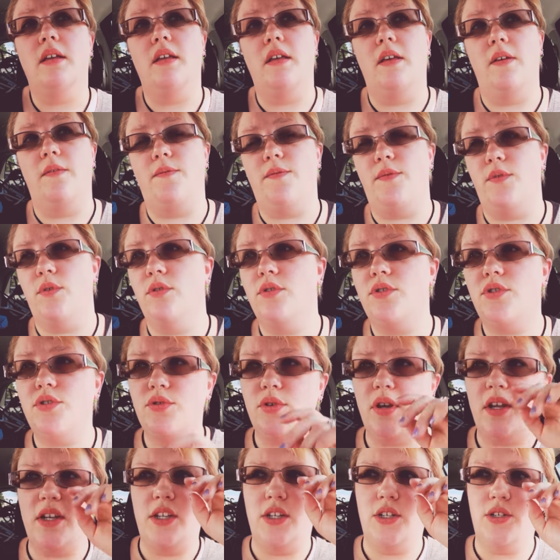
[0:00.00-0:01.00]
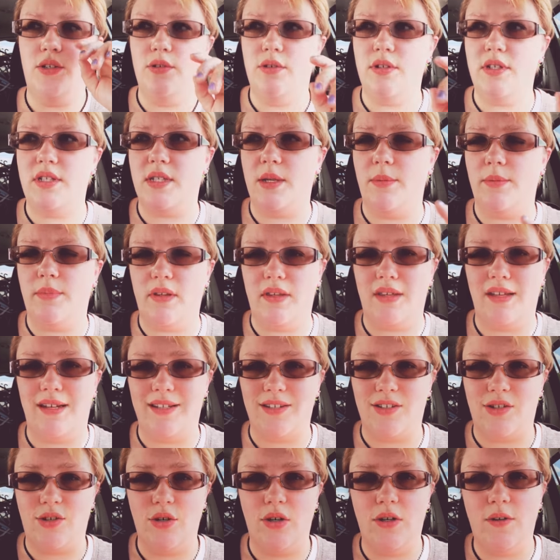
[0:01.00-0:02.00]
If you're trying to do something that
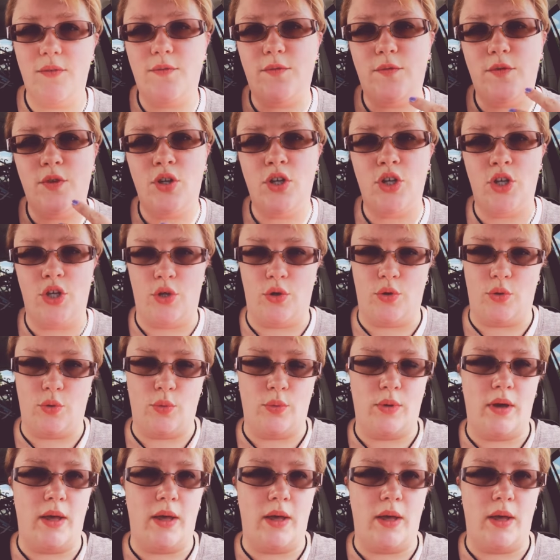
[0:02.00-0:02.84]
is good for you